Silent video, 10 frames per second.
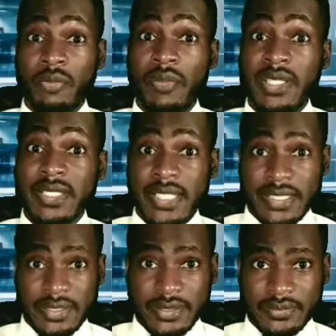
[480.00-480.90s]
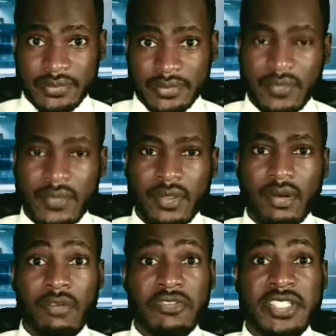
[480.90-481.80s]
meddling
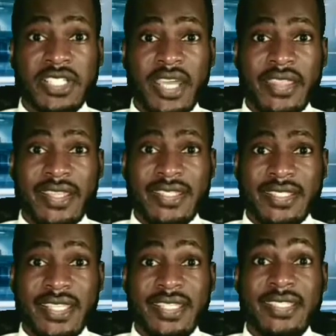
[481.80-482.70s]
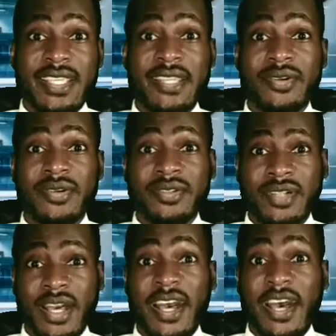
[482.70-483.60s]
of each other's internal
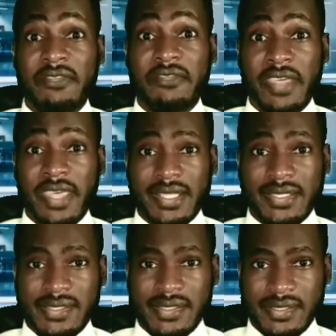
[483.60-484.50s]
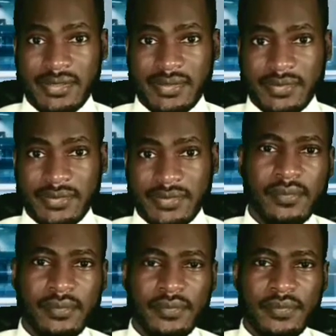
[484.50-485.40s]
affairs.
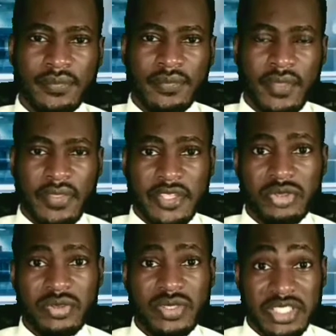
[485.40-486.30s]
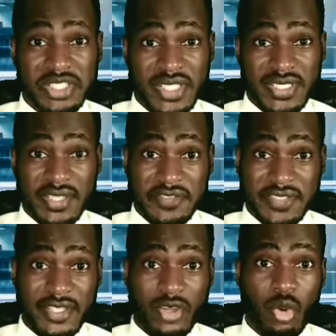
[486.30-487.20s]
The 2 nations have
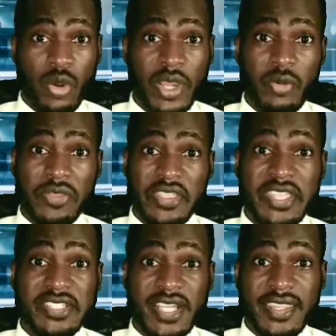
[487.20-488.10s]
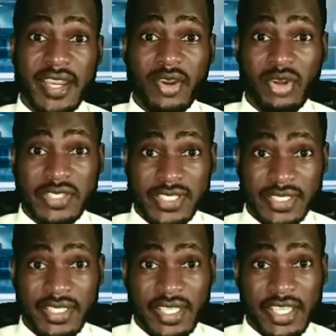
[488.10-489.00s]
said they'll work with each other
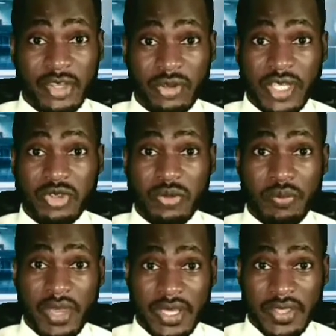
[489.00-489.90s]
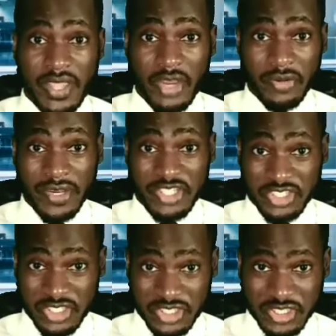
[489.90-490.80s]
closely in order to mend their
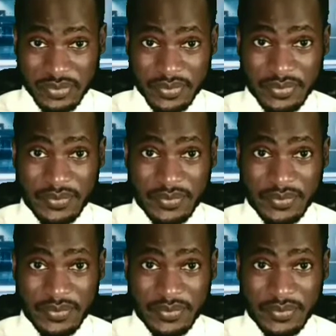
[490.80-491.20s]
relationship.